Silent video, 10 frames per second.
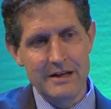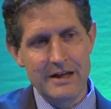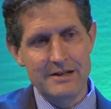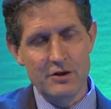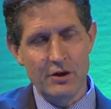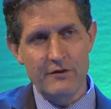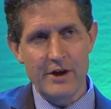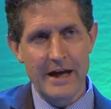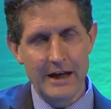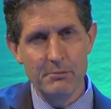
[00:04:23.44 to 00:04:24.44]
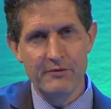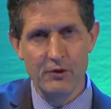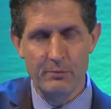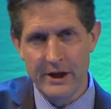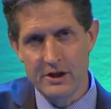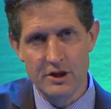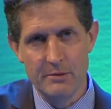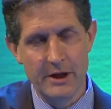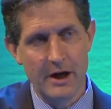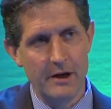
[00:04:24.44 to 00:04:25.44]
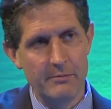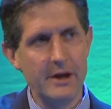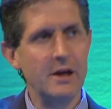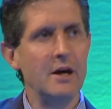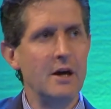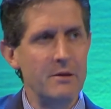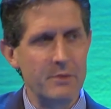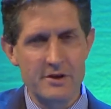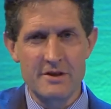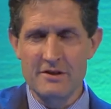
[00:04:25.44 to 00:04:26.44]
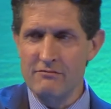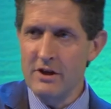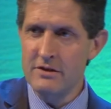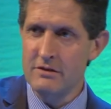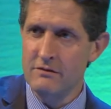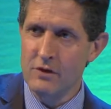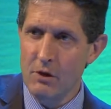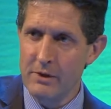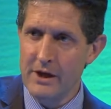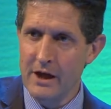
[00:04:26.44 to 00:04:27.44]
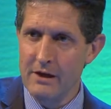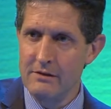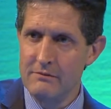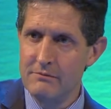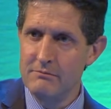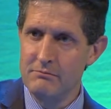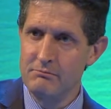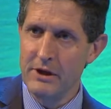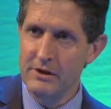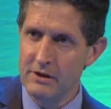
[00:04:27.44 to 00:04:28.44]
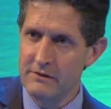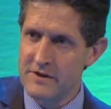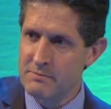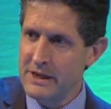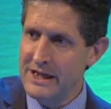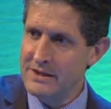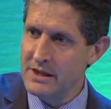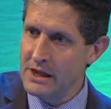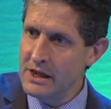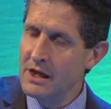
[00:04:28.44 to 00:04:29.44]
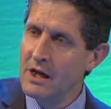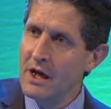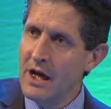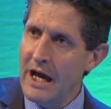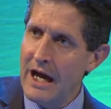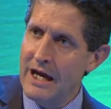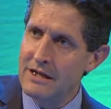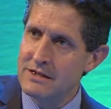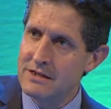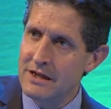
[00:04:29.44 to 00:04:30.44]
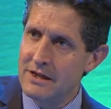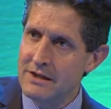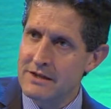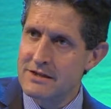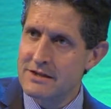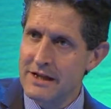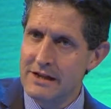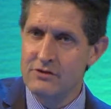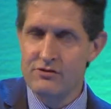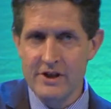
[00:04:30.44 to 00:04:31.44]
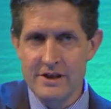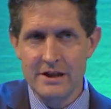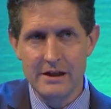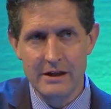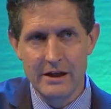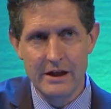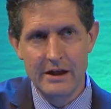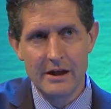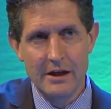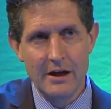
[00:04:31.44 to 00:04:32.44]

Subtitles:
it's not a very helpful picture behind me because it's a rather sort of complicated bundle of spaghetti, and there's increasingly